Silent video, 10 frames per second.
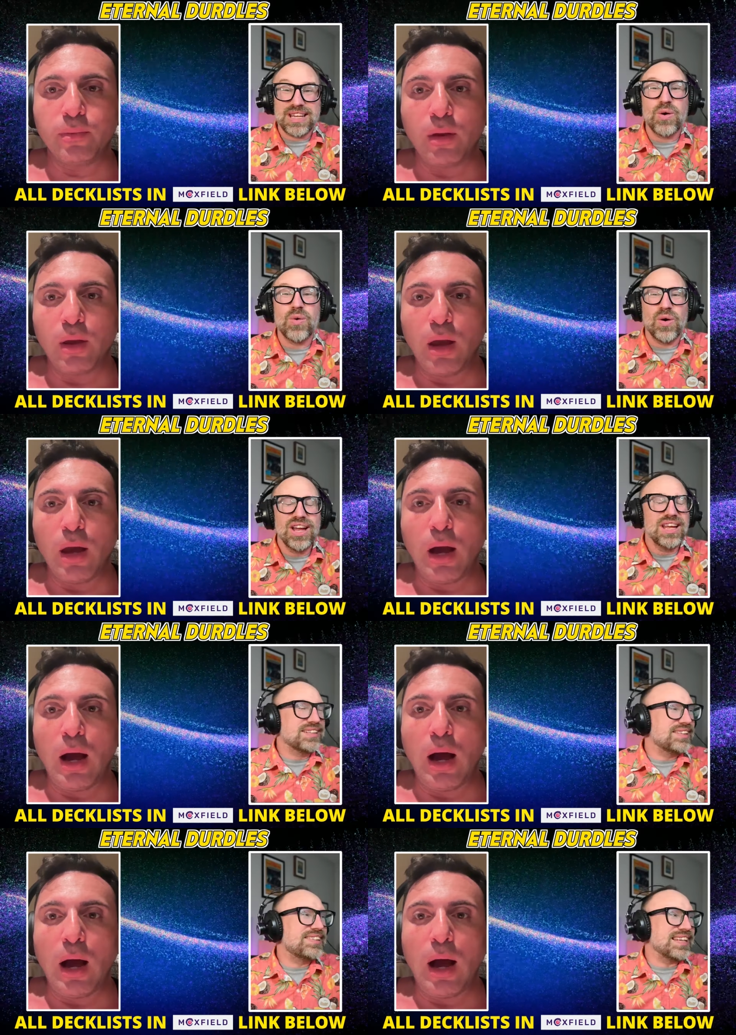Speaker 1: cool
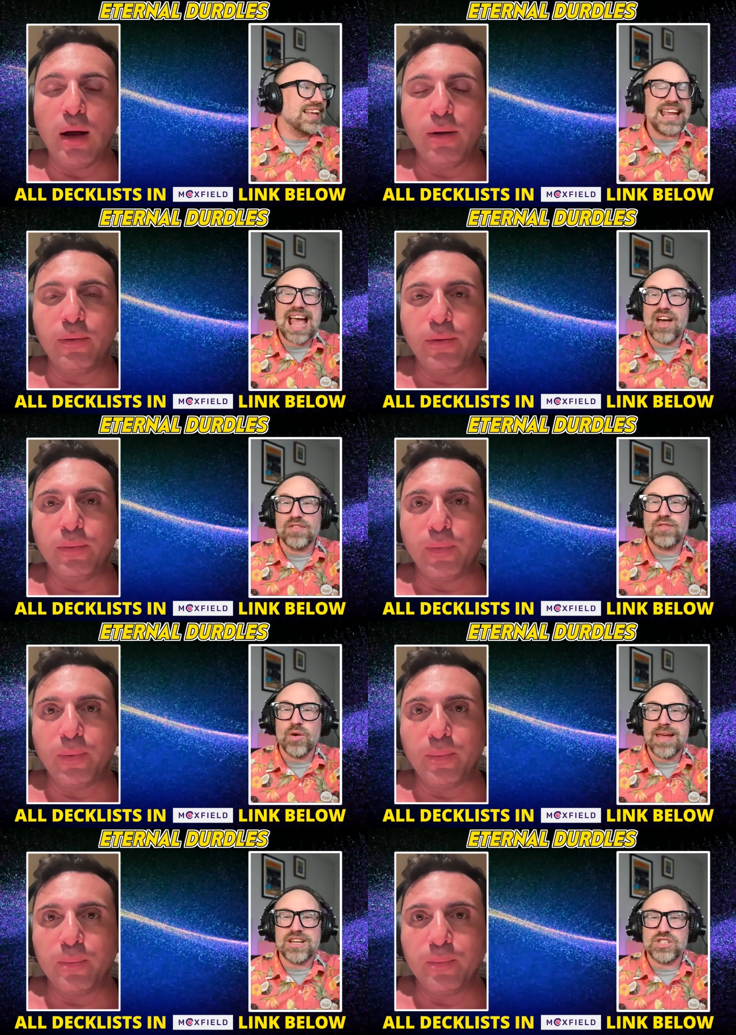to see like how the
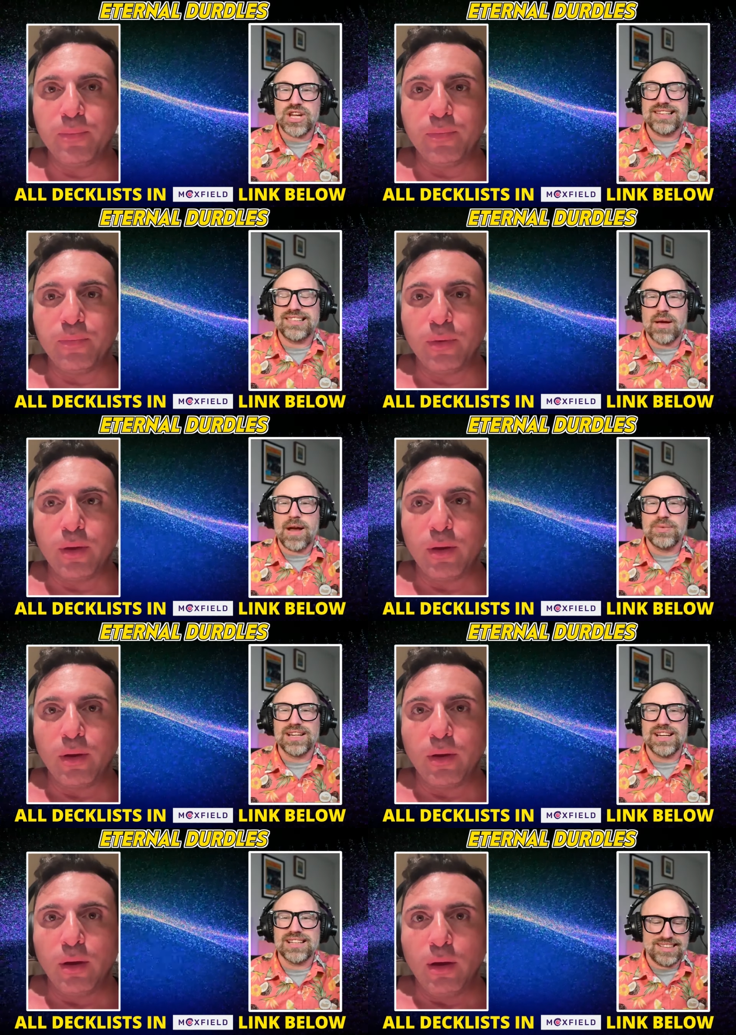format shakes up. I'd
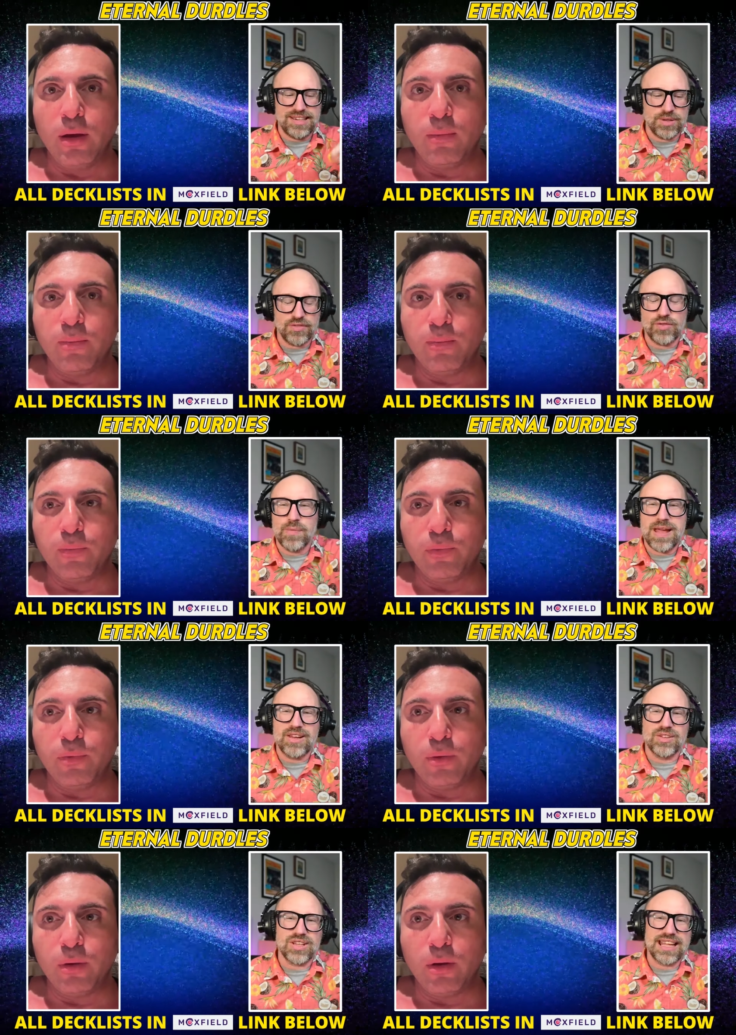really like to see what the
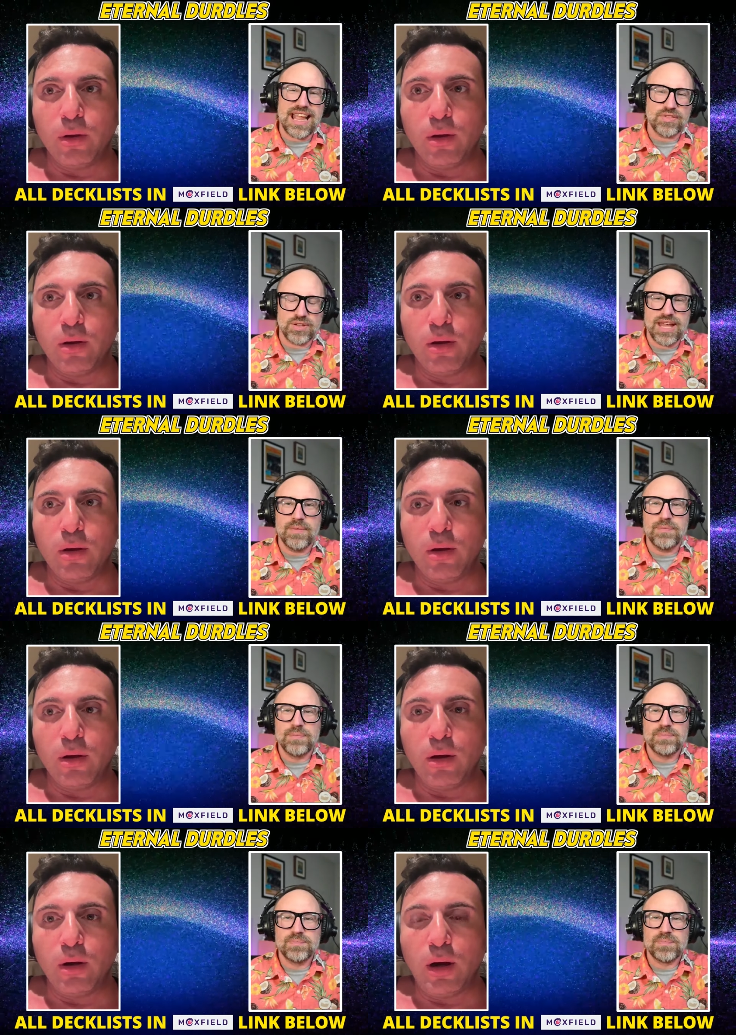format looked like after that.
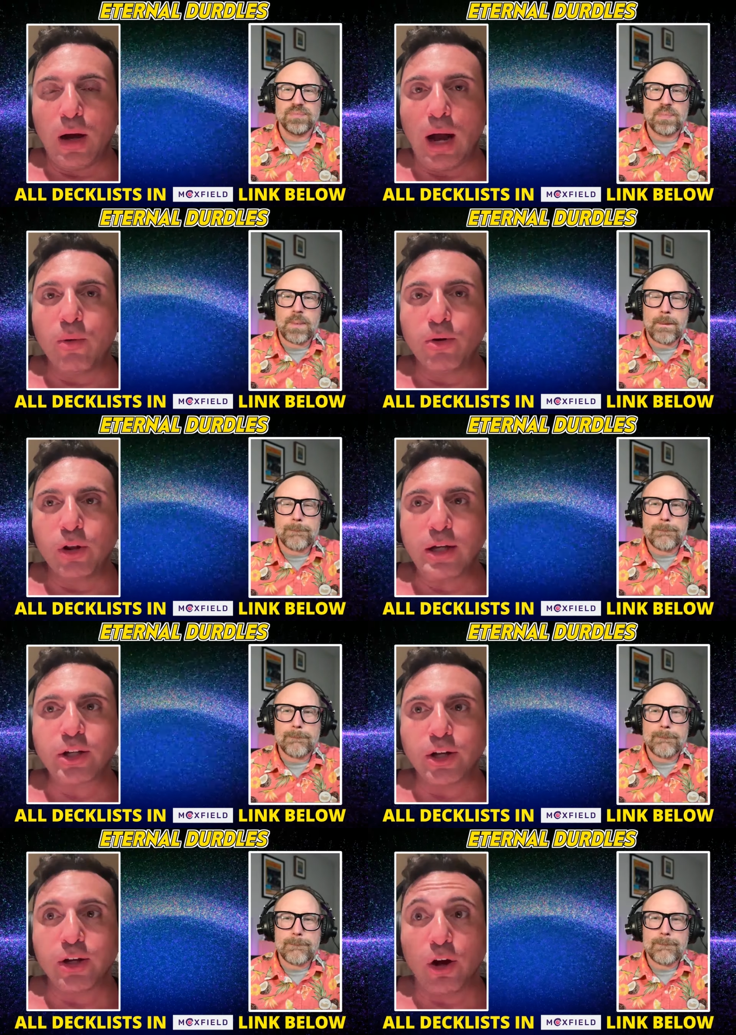
Speaker 2: I would like
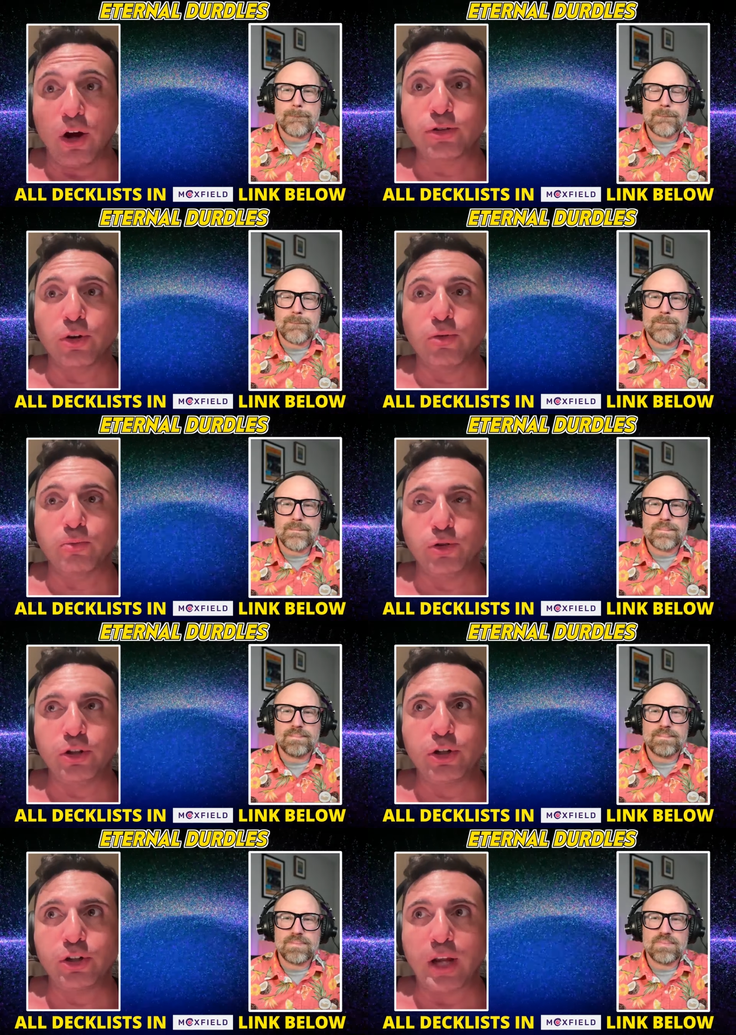to also
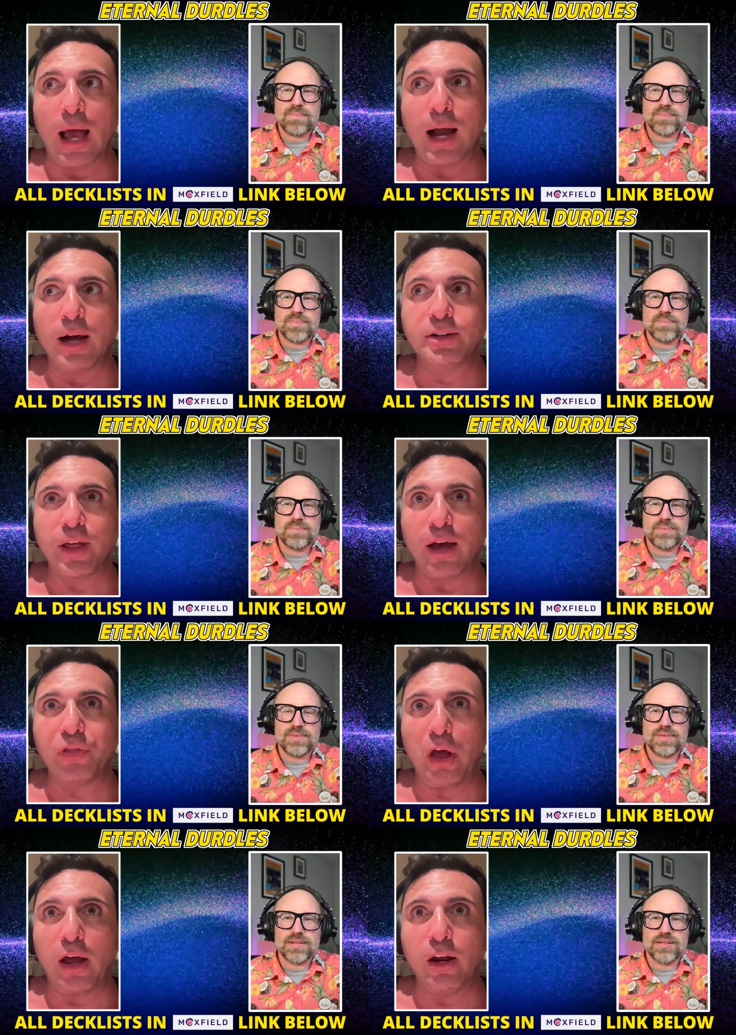just tag on to
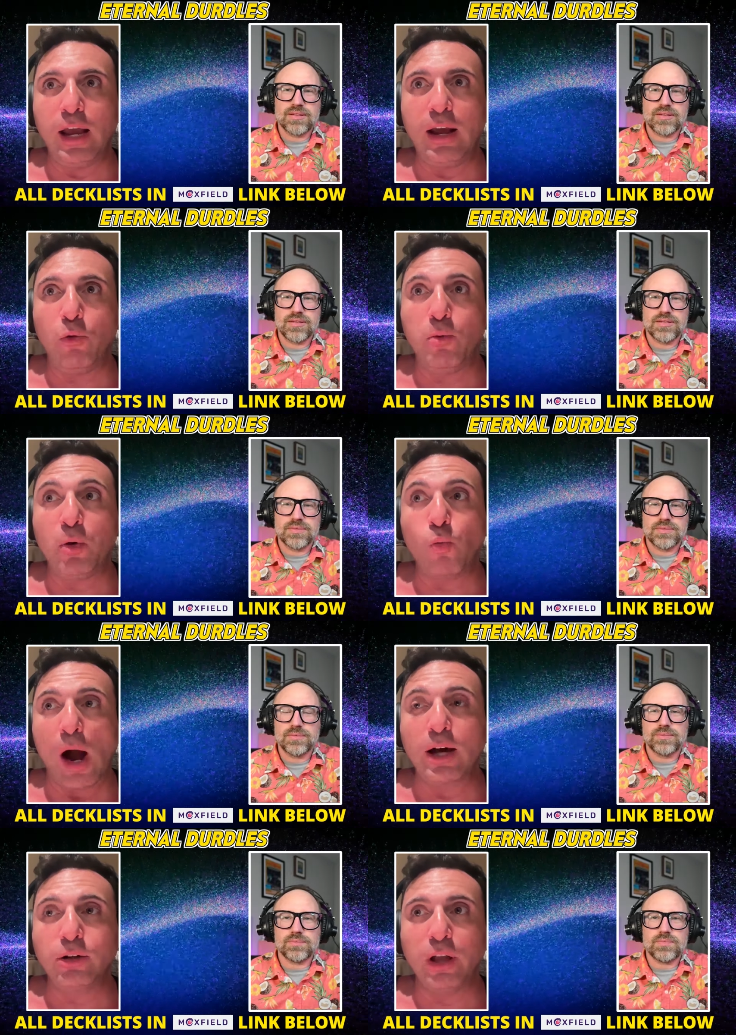that that it would be
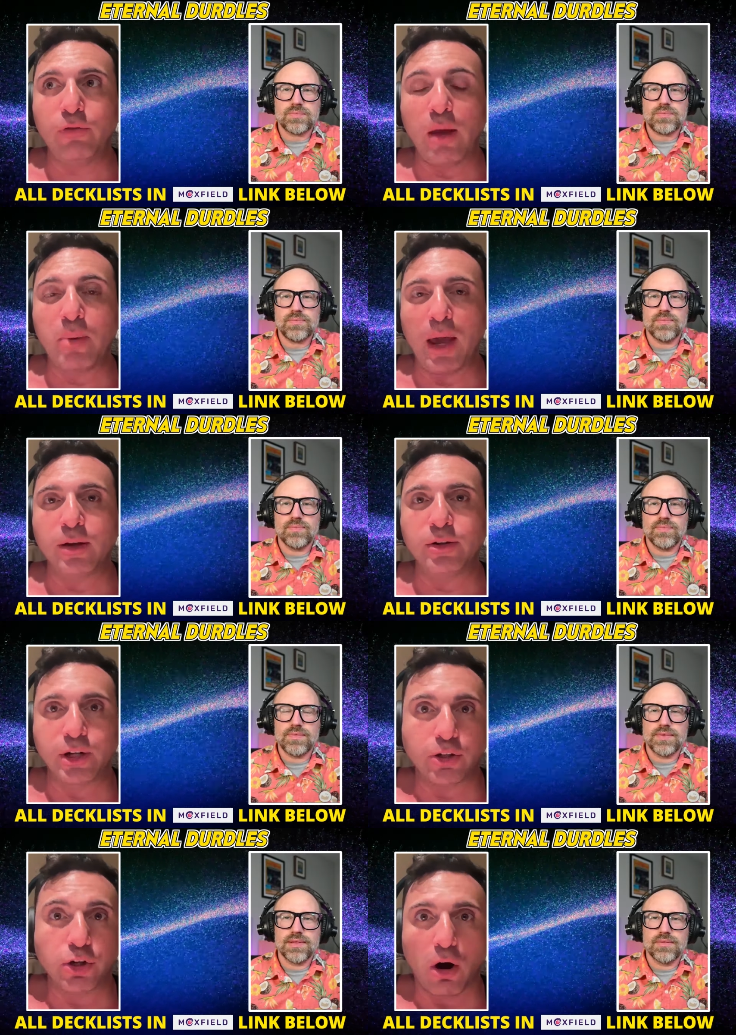wild if they banned
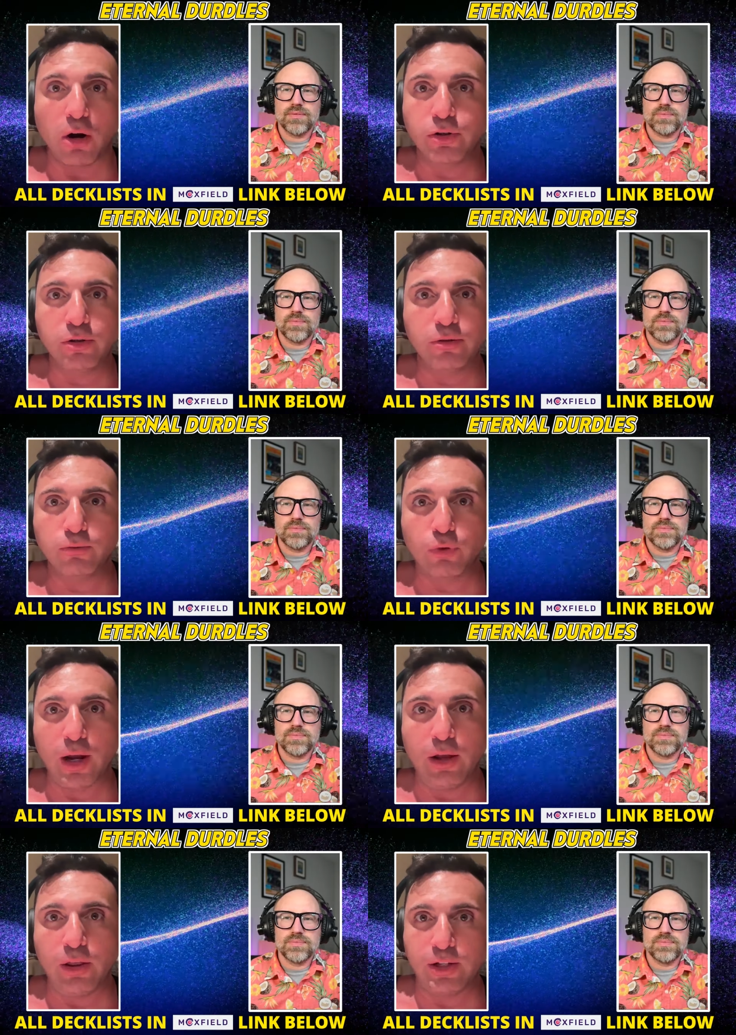six cards
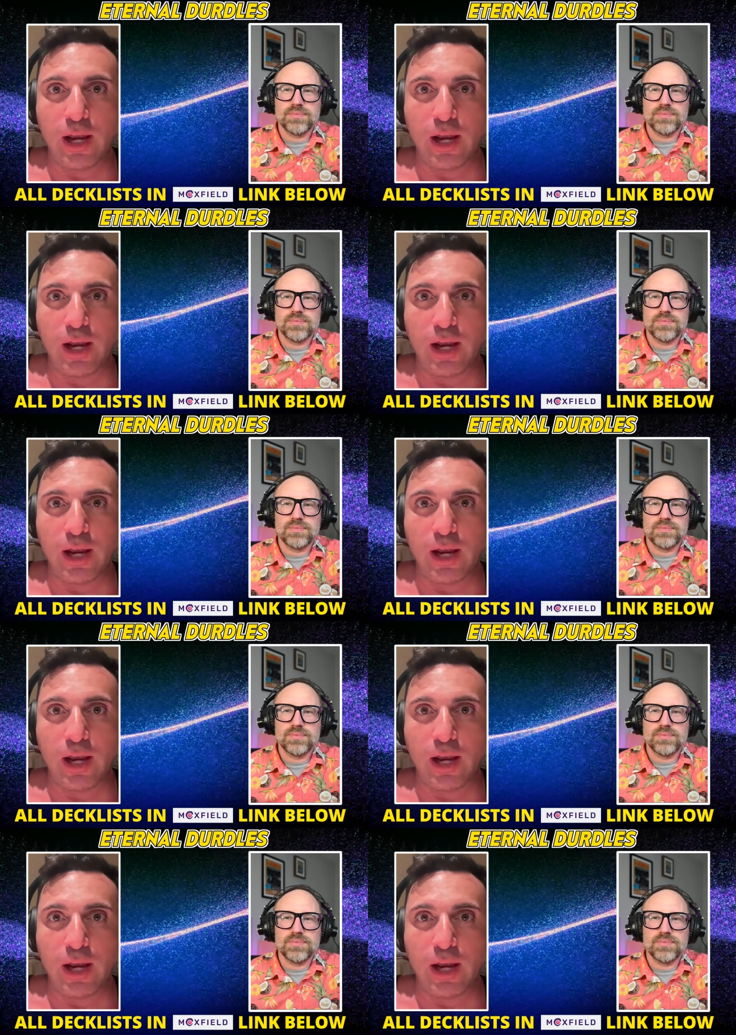right in the